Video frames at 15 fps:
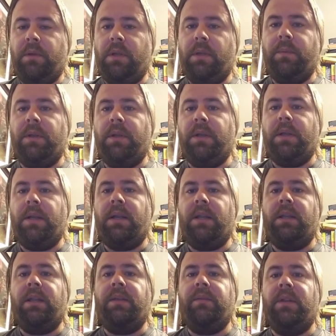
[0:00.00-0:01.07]
And I'm going to kind
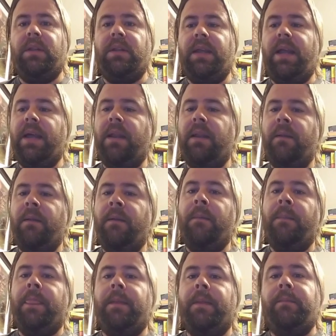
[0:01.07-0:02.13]
of leave it at that.
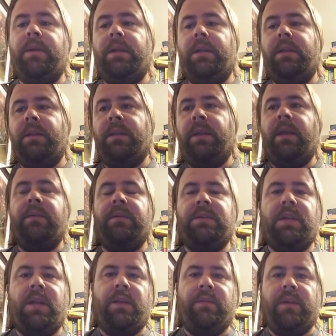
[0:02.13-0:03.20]
But the other
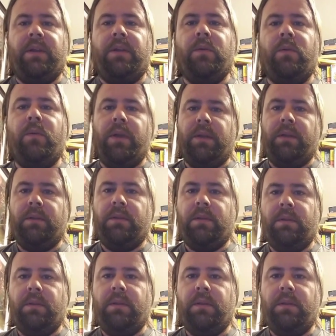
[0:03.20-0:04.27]
side of that coin,
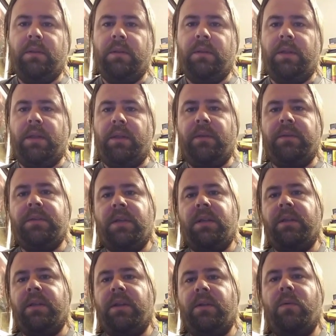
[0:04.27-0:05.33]

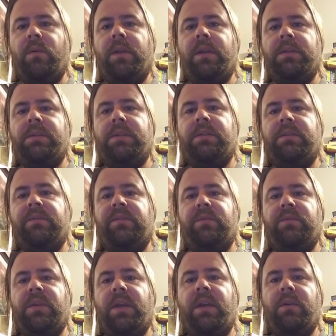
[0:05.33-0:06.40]
is if
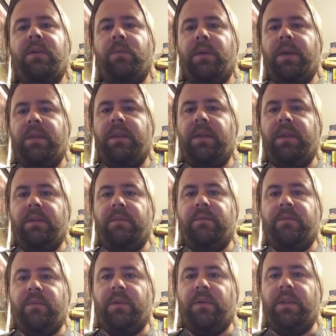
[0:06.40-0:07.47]
you take away the
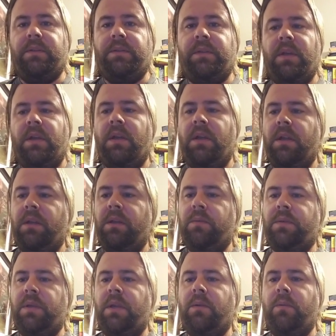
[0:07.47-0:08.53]
inference,
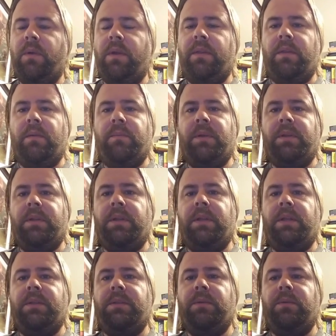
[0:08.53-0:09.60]
you take away the
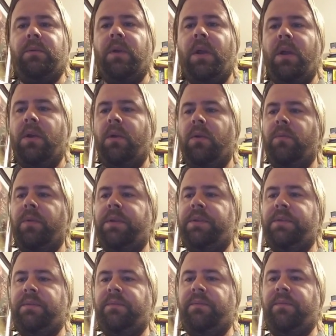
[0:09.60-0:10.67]
ability to
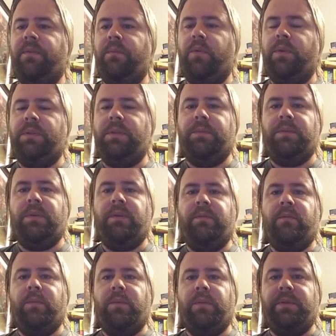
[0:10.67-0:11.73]
reason from what's
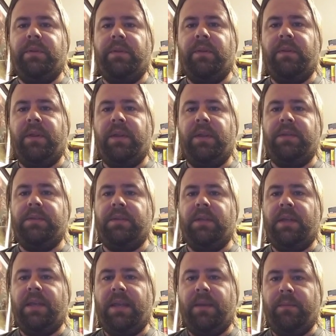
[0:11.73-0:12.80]
observable to the things
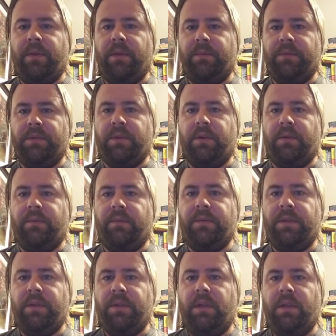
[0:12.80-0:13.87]
that can't be observed.
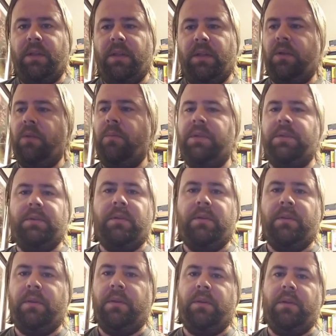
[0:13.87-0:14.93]
Like, nobody saw
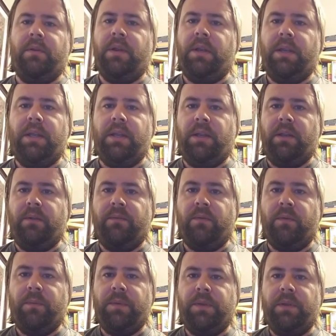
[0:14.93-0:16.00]
the Grand Canyon
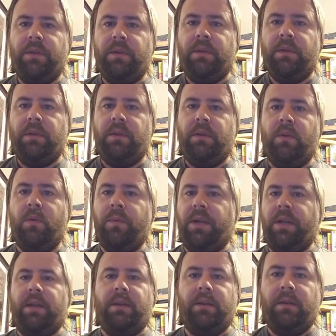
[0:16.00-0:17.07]
formed.
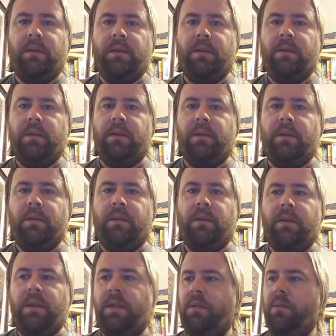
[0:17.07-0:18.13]
Nobody.
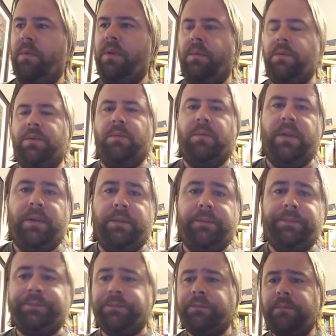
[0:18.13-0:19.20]
Okay, nobody was
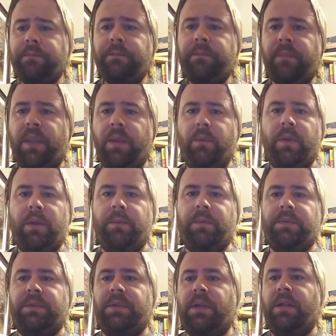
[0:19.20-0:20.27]
around when it
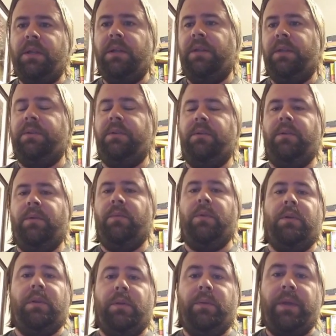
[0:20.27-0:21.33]
was done. They certainly
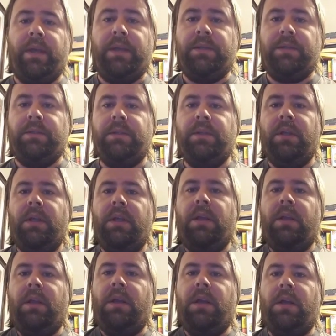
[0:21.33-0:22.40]
weren't on location
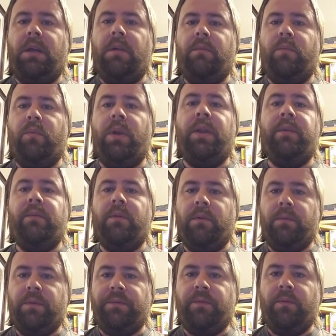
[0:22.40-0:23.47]
whenever
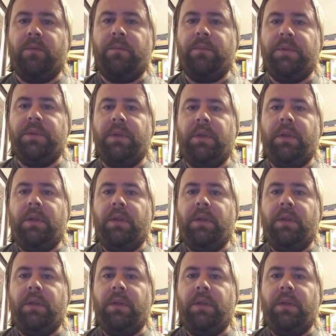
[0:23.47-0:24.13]
it was formed,